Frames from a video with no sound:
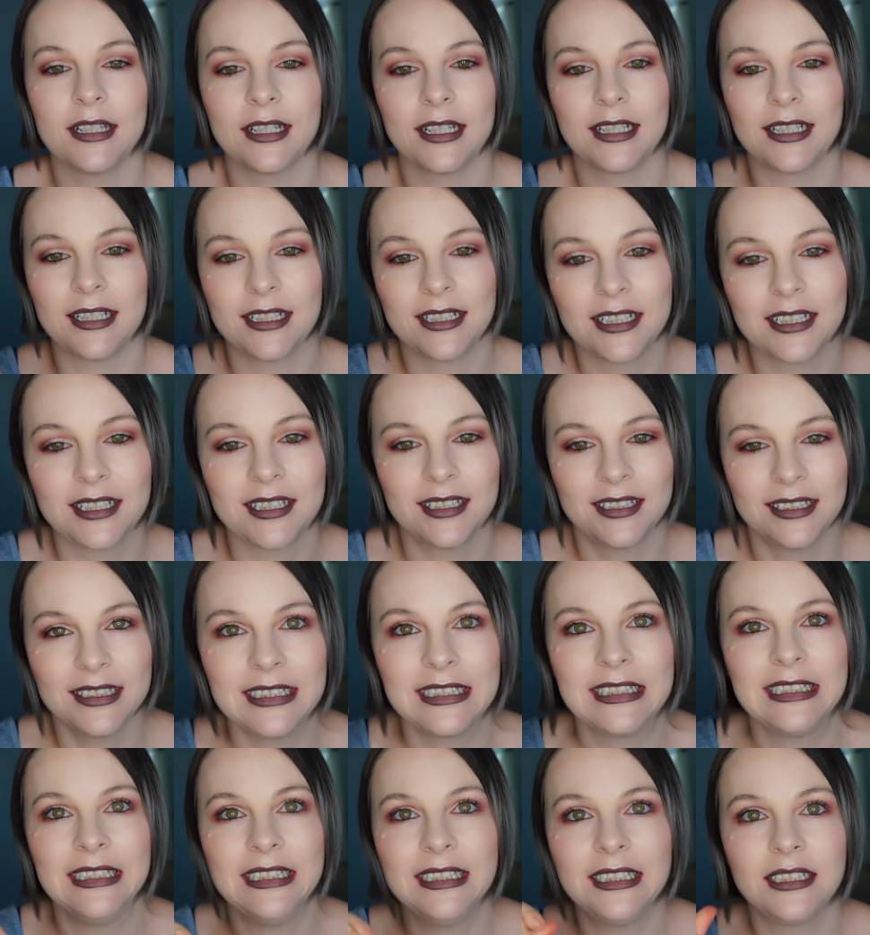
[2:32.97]
Like it just,
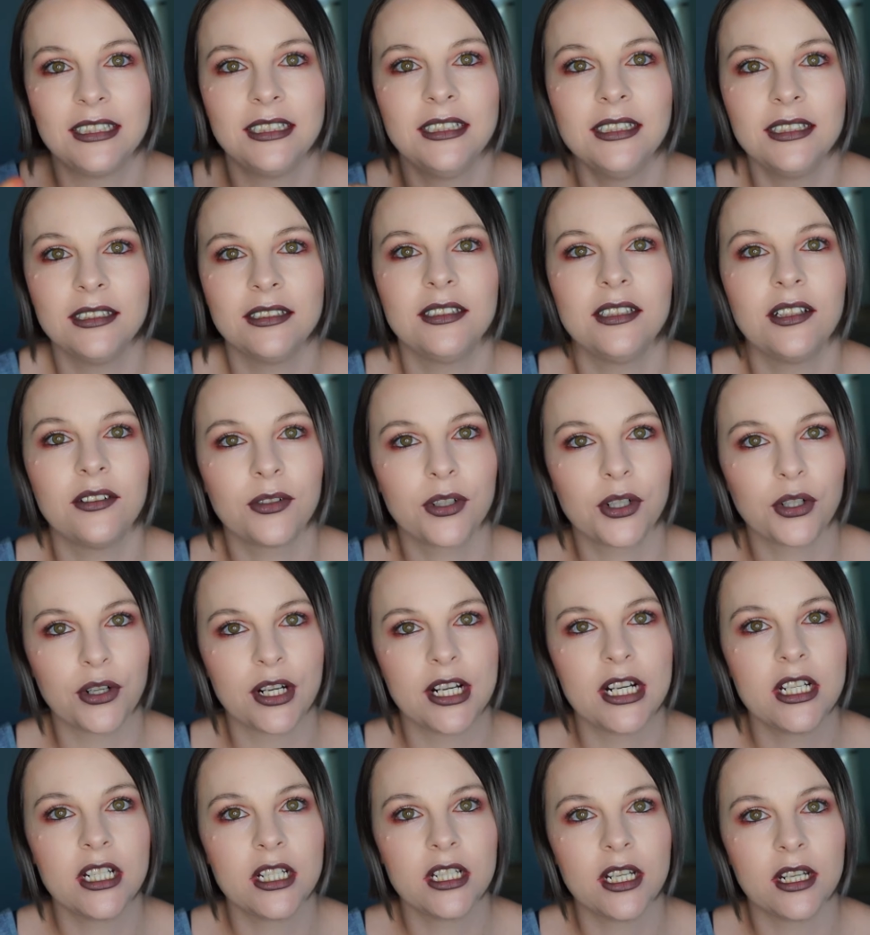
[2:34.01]
do you ever
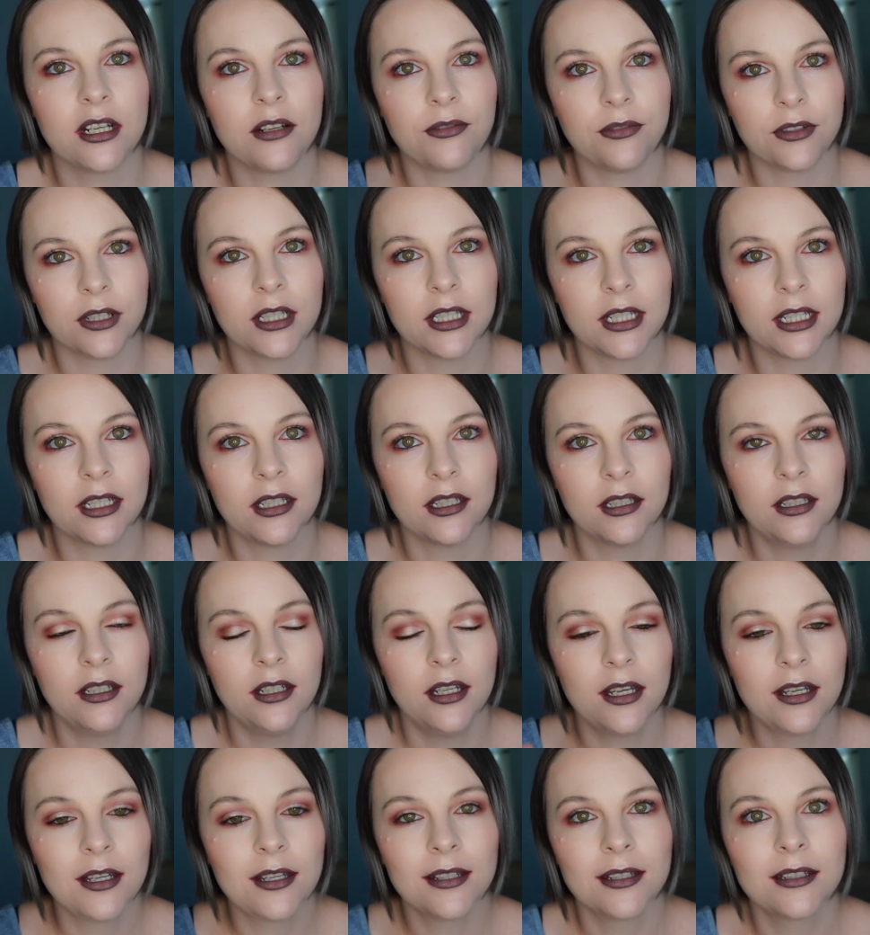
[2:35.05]
cringe at a filling?
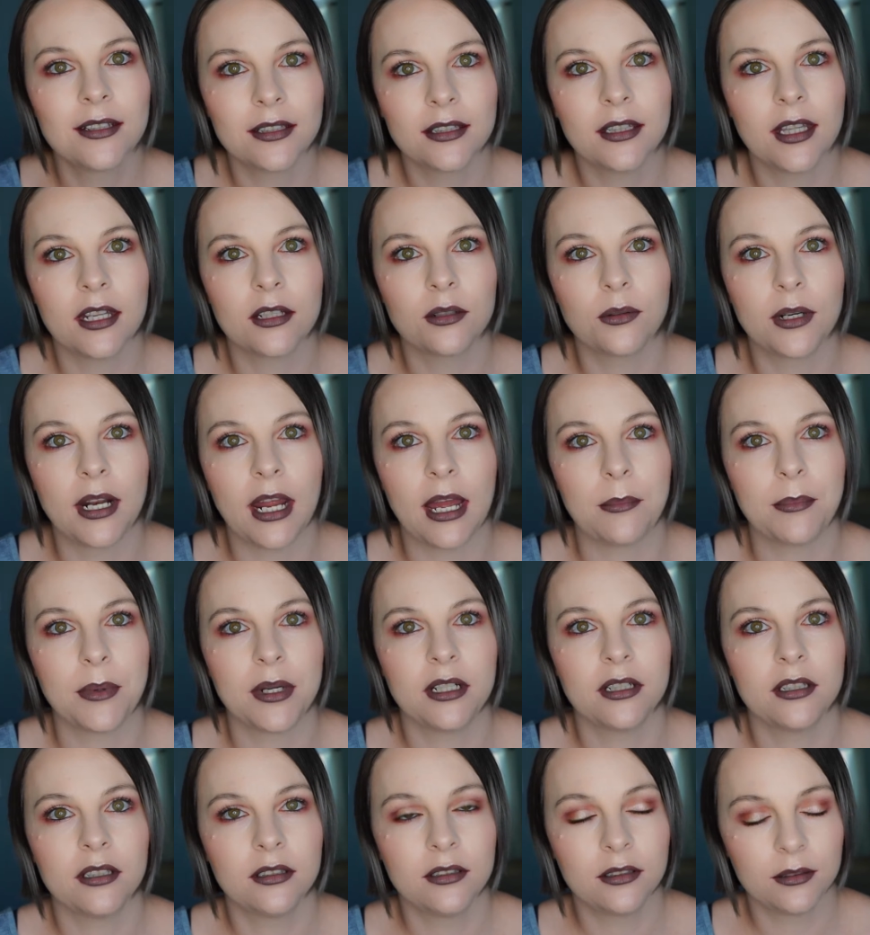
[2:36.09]
That's what
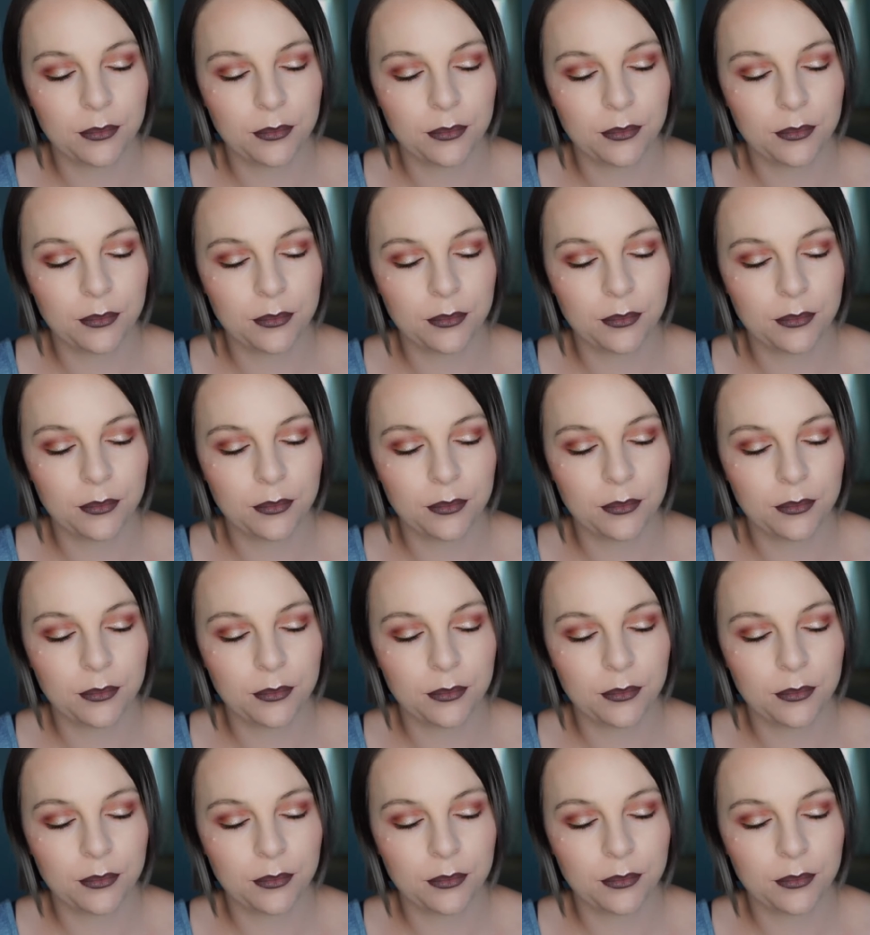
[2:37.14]
happened.